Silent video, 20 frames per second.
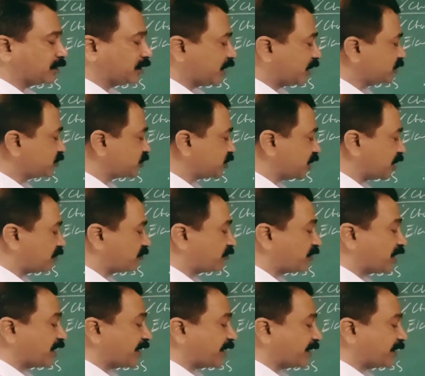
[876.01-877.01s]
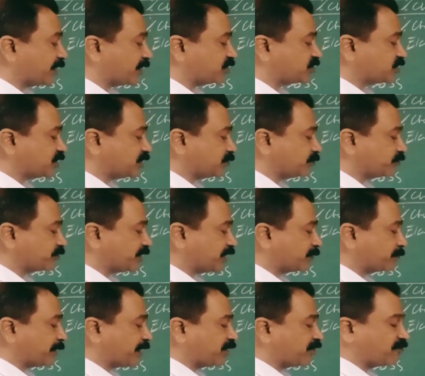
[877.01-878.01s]
Instead of increasing, it
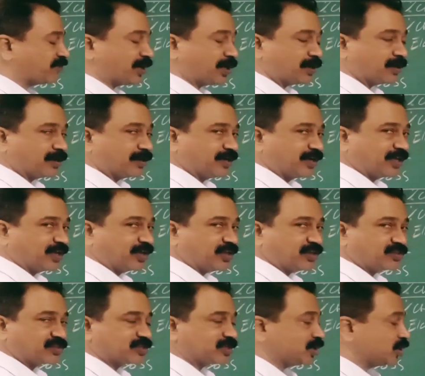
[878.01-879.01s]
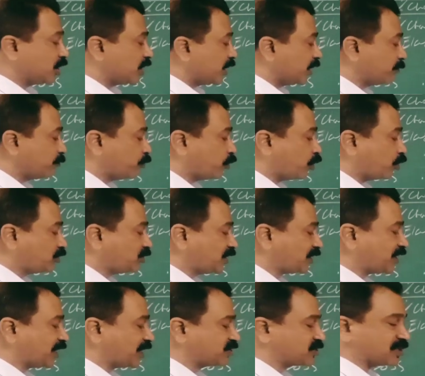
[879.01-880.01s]
may even decrease. In both the
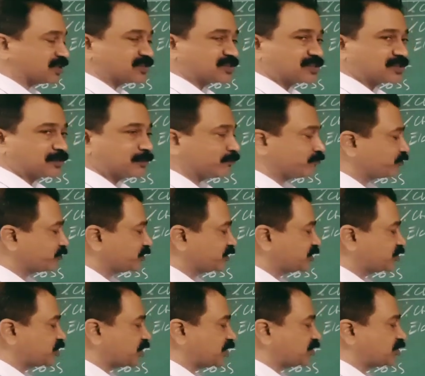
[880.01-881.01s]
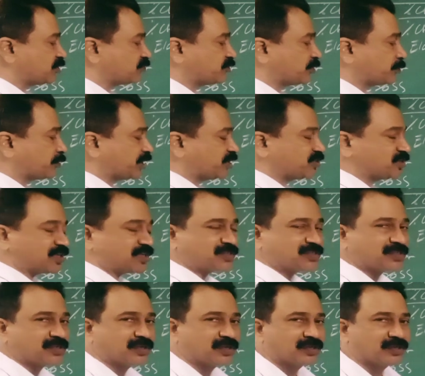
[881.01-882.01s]
cases, the change of the price
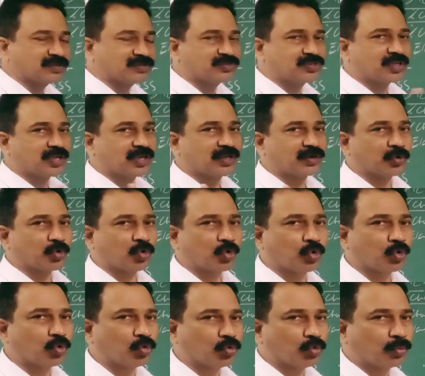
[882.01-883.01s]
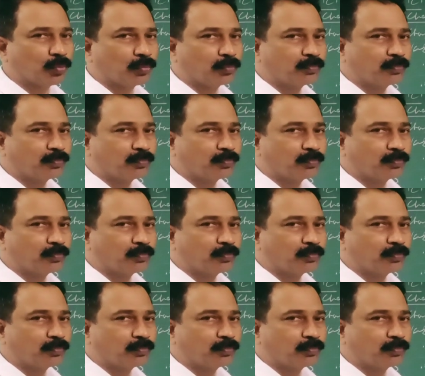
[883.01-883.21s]
is 0.